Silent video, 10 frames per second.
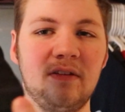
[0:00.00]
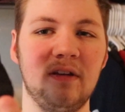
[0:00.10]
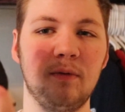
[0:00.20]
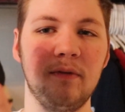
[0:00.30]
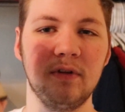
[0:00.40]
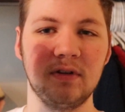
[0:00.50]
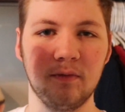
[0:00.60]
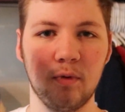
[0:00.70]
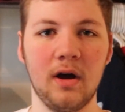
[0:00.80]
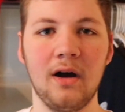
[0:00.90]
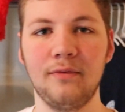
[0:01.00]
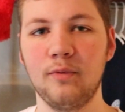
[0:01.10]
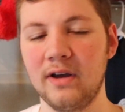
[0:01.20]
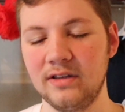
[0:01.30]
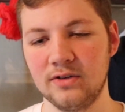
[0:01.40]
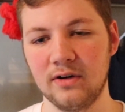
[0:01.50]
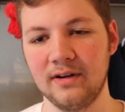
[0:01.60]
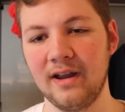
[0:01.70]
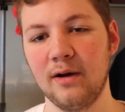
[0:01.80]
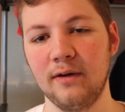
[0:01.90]
It's the equivalent of what Off-Whites are
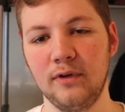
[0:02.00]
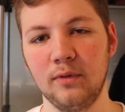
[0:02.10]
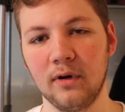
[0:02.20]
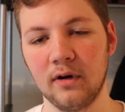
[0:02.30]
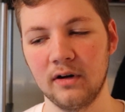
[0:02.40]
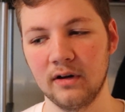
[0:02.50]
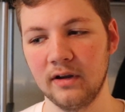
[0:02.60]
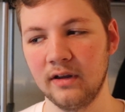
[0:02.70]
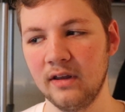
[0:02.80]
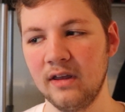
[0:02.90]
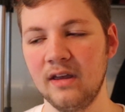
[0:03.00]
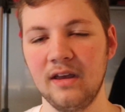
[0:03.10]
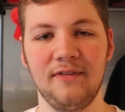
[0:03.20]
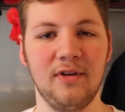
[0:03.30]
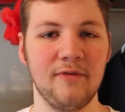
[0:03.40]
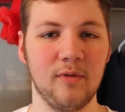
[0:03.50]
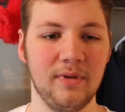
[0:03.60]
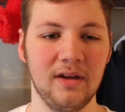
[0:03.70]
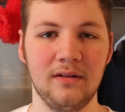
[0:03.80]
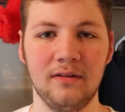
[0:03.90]
now if you are if you haven't
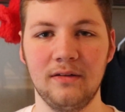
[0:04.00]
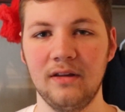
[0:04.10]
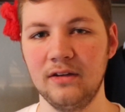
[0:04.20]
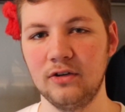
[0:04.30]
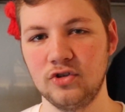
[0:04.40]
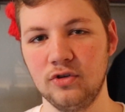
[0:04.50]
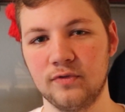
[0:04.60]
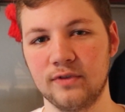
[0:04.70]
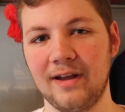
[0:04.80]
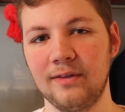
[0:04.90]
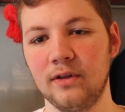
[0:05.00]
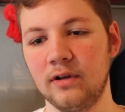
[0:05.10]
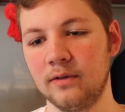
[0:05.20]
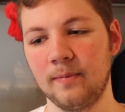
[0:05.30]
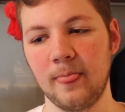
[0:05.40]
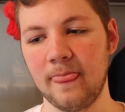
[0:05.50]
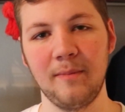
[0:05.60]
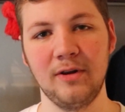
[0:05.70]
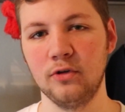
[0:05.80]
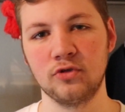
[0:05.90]
been into shoes for that long. I
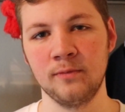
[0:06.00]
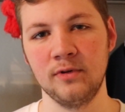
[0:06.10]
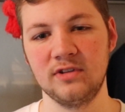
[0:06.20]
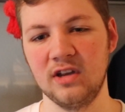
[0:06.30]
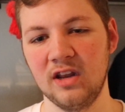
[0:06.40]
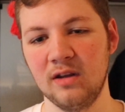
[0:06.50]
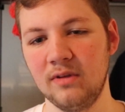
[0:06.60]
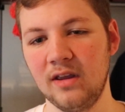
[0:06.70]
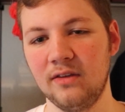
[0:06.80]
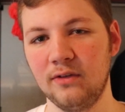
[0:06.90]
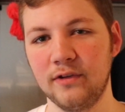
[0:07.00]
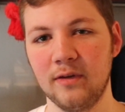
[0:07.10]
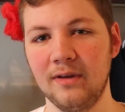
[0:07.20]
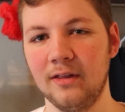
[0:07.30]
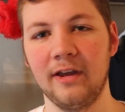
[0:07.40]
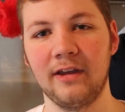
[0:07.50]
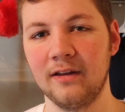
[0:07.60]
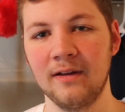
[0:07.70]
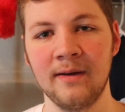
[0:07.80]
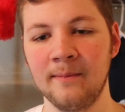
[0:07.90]
mean, Ultra Boost and NMDs used to be like
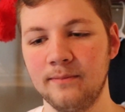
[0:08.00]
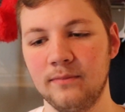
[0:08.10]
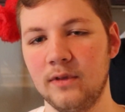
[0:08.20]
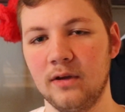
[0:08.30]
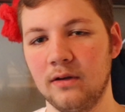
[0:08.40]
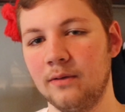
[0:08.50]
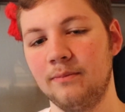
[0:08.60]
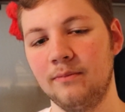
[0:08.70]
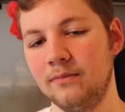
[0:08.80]
the